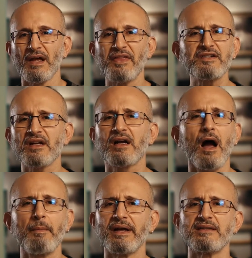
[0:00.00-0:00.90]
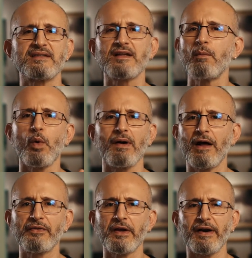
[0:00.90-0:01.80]
There's a comment somewhere
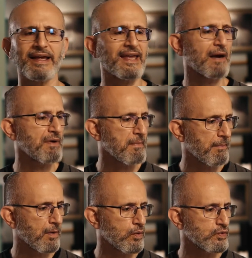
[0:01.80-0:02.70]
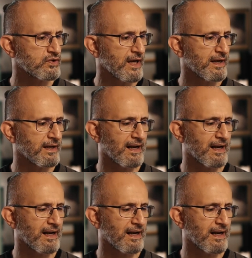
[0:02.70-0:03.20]
out there, and I can't remember who said it,